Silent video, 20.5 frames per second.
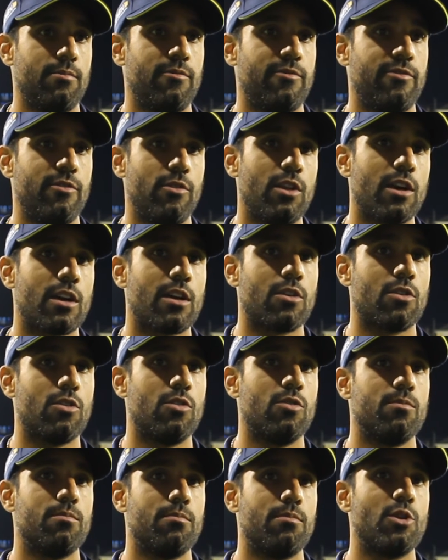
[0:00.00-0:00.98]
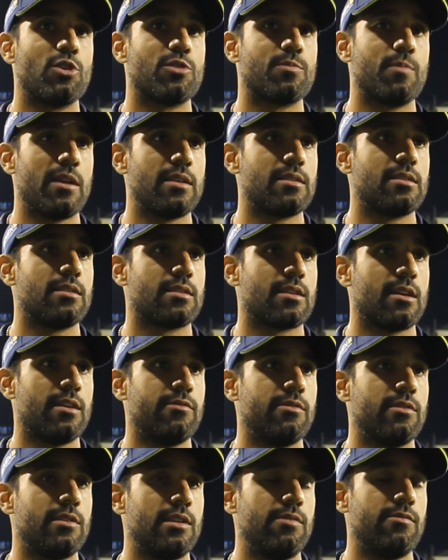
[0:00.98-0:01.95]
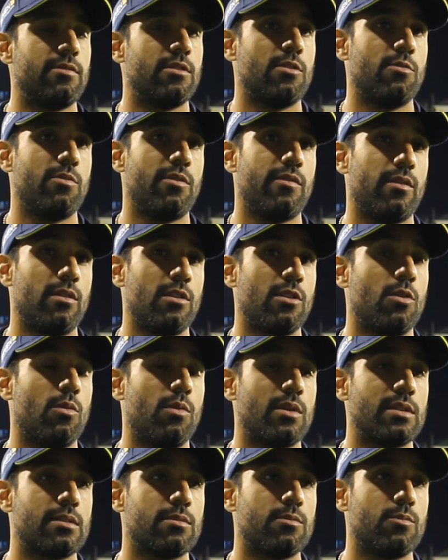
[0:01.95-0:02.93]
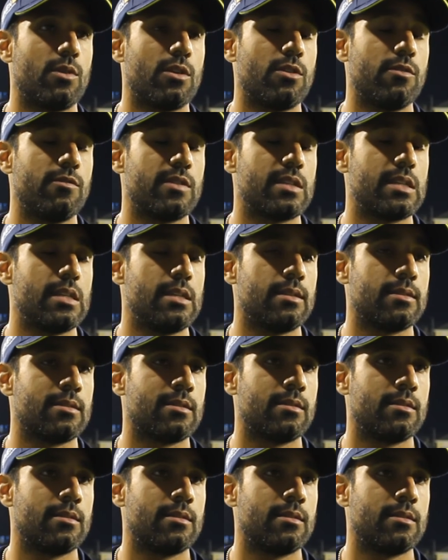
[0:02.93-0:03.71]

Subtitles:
Feel like I got most bases covered, even though we've only got one overseas.